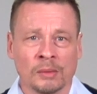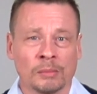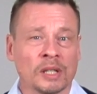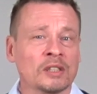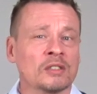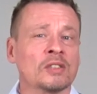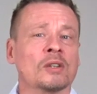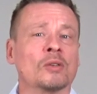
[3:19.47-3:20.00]

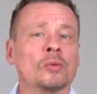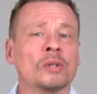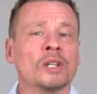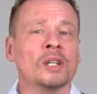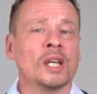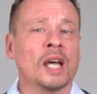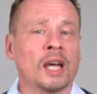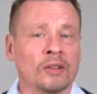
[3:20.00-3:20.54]
But it's not
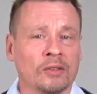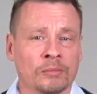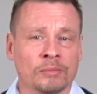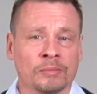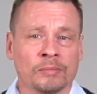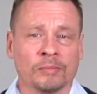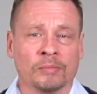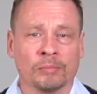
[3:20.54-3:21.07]
only that.
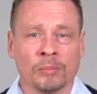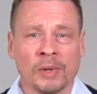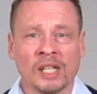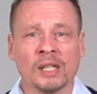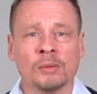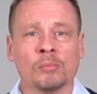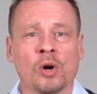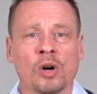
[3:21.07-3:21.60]

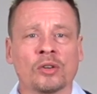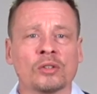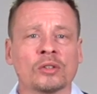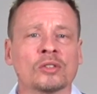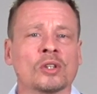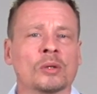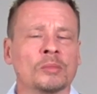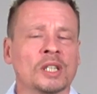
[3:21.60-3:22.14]
Many
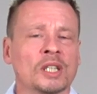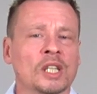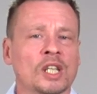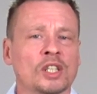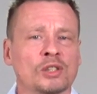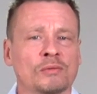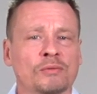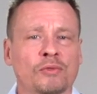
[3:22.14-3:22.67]
modern
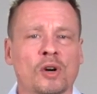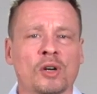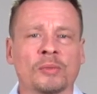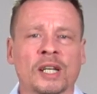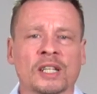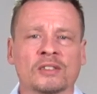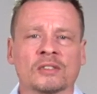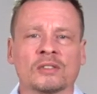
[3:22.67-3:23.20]
communication
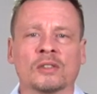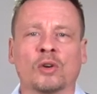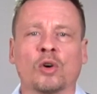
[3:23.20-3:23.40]
formats